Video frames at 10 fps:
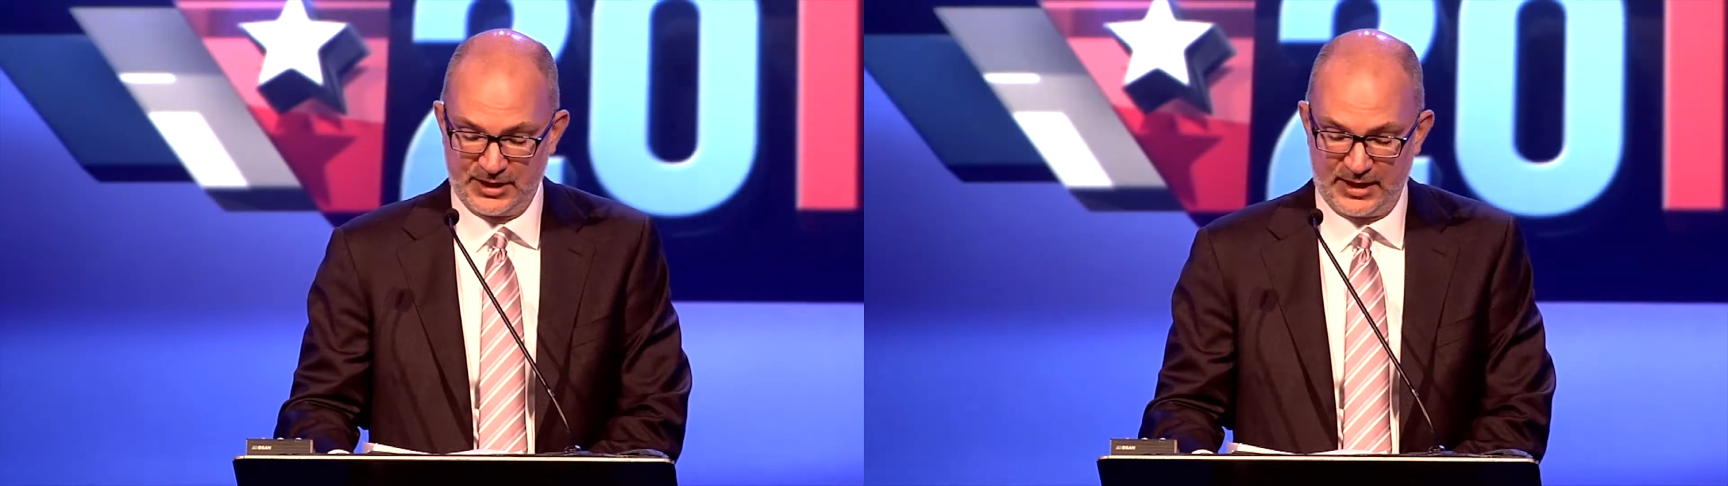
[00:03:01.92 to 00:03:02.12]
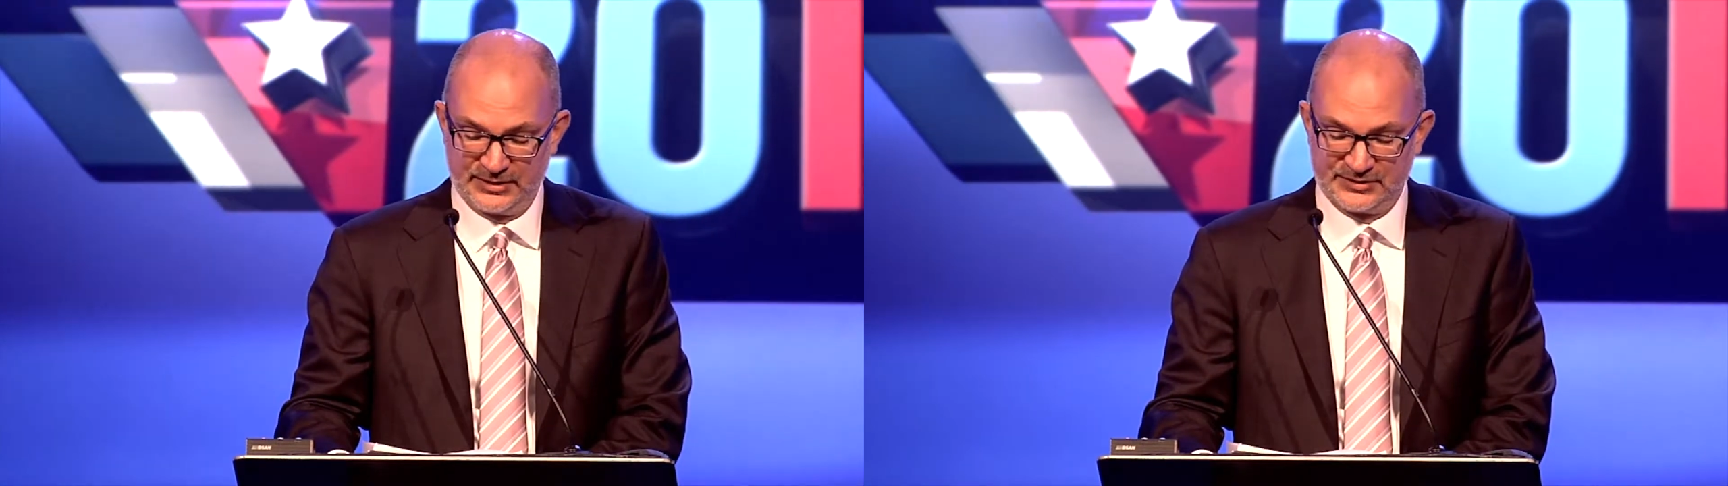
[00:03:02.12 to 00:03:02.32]

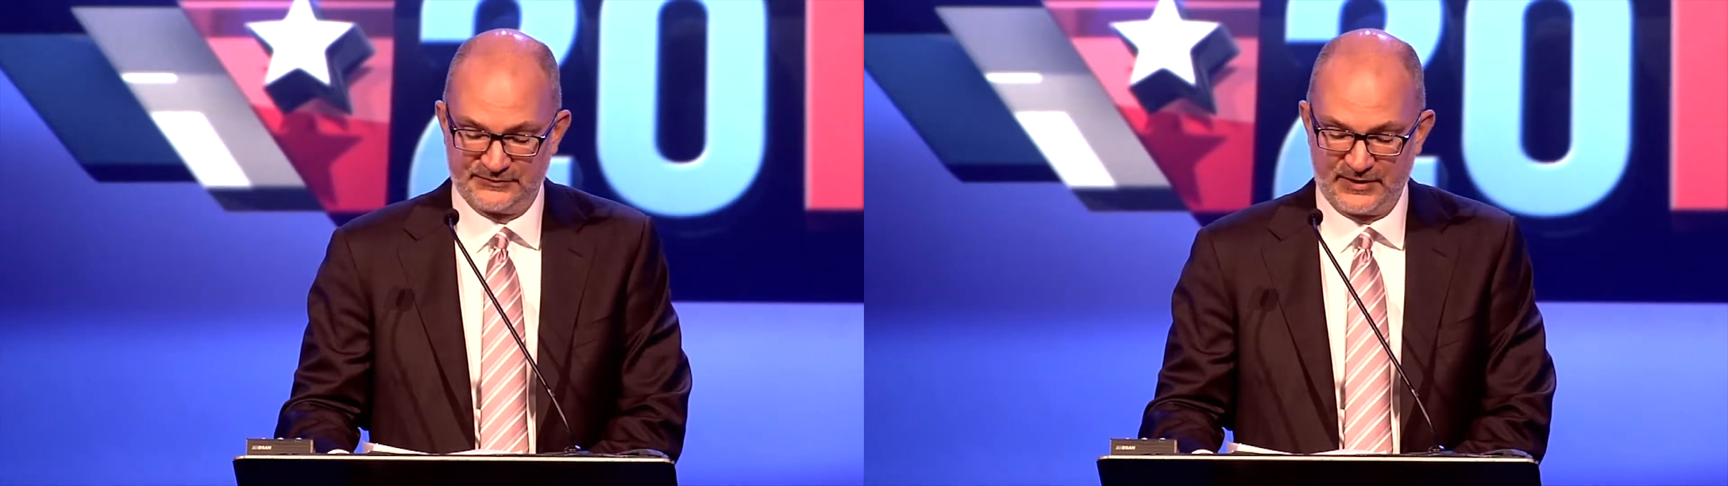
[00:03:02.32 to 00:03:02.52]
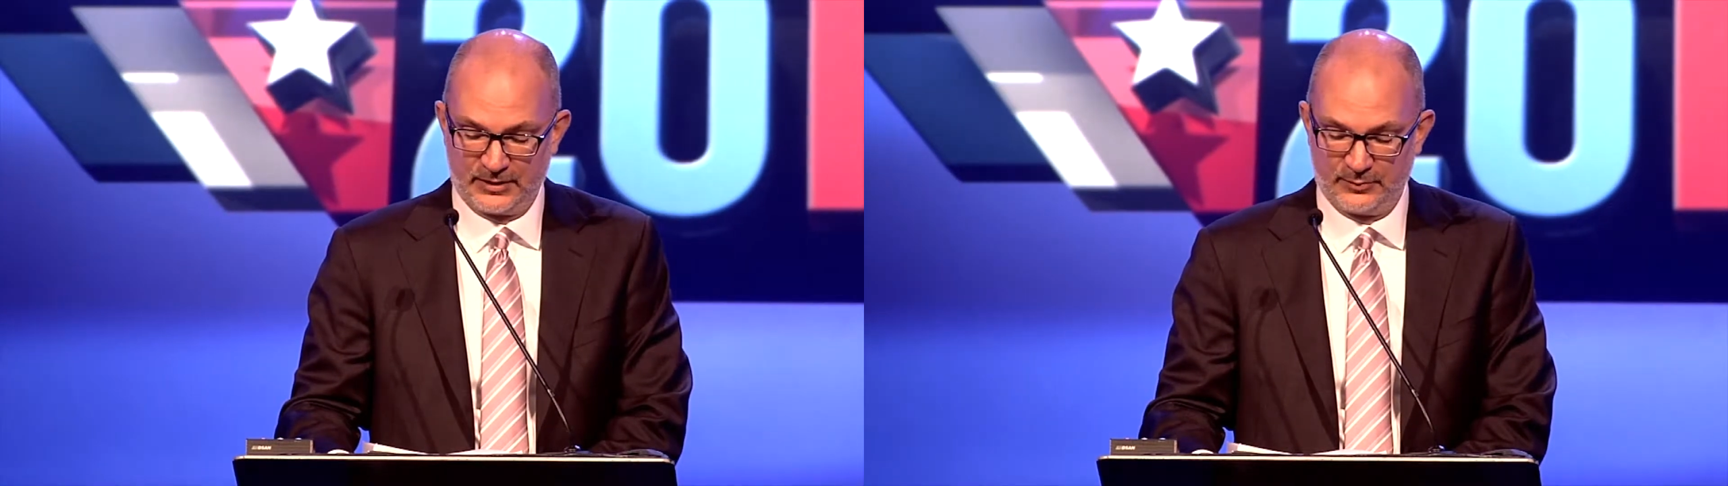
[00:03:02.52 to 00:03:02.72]
and is a
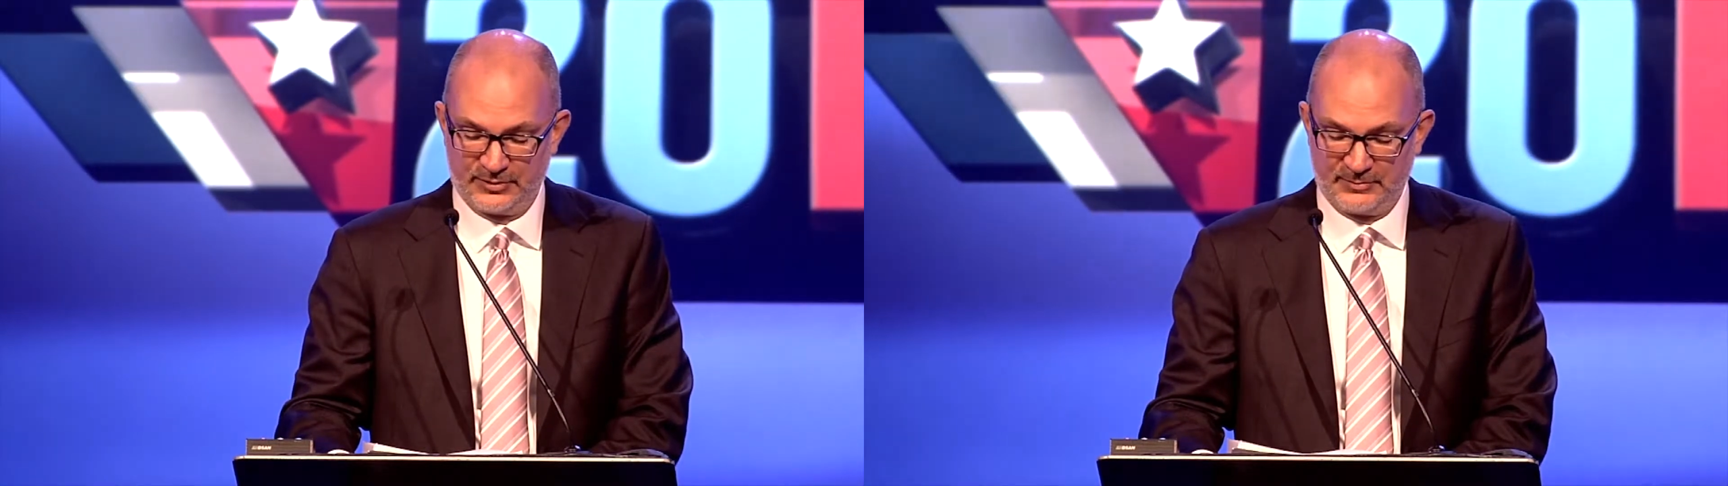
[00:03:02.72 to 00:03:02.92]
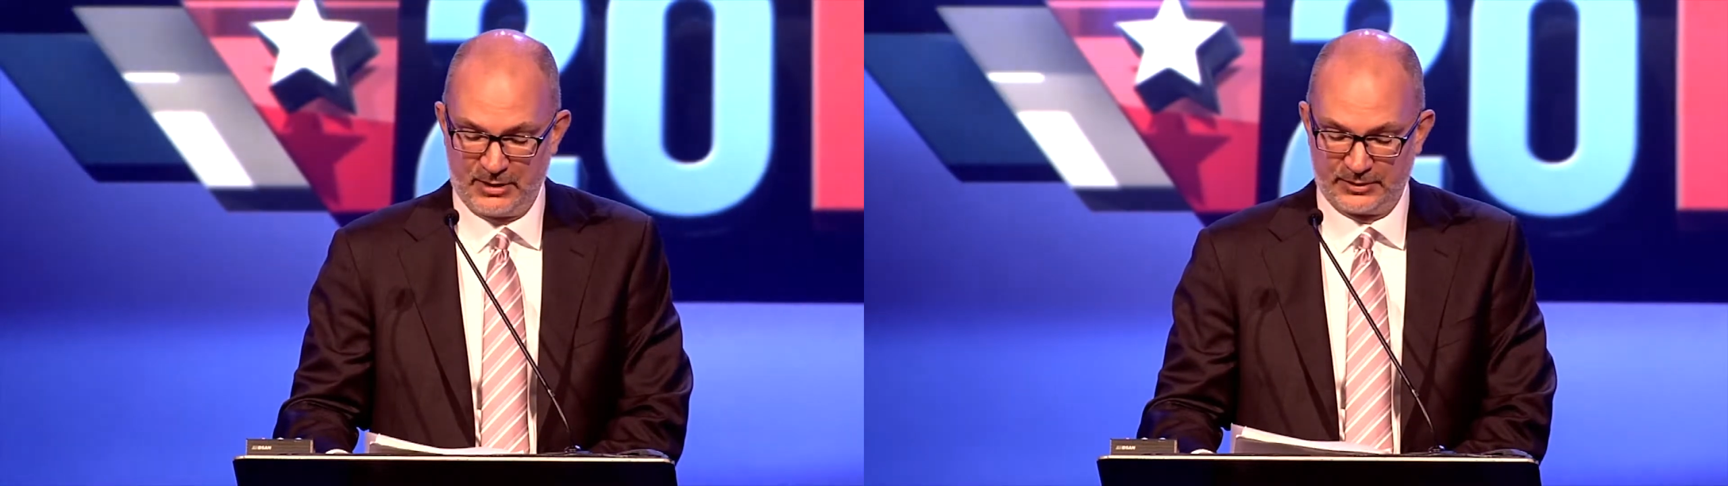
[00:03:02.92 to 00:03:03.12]
fellow of
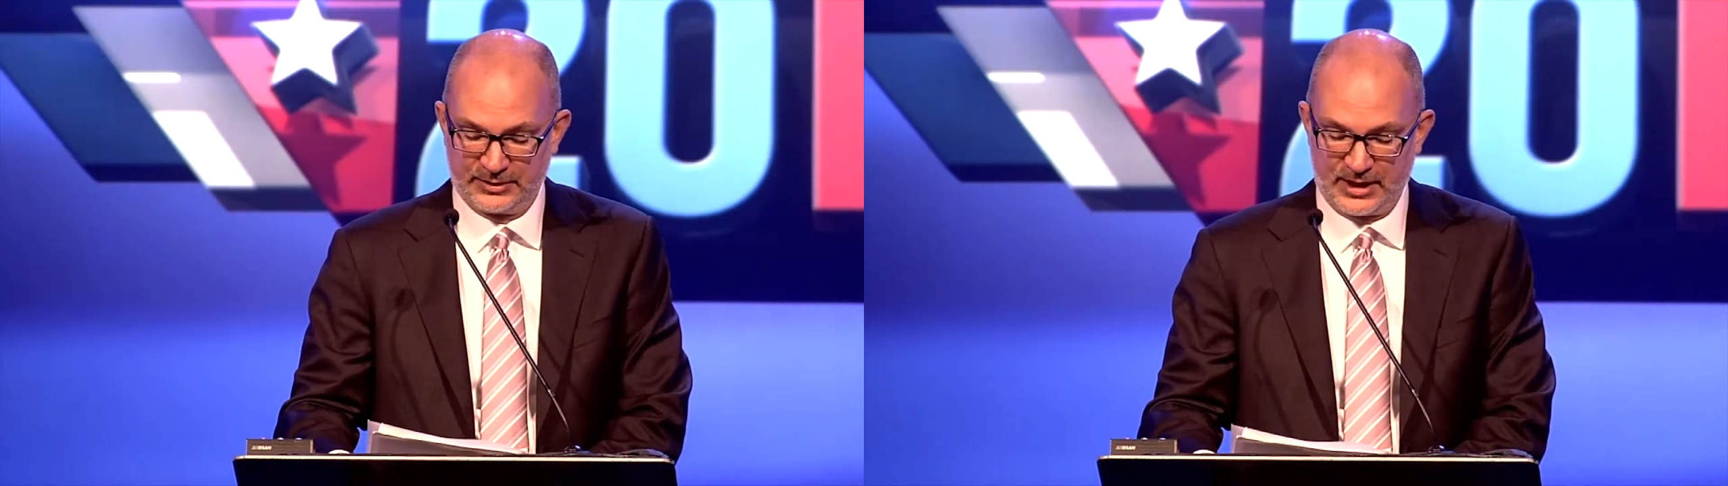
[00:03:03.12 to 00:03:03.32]
the American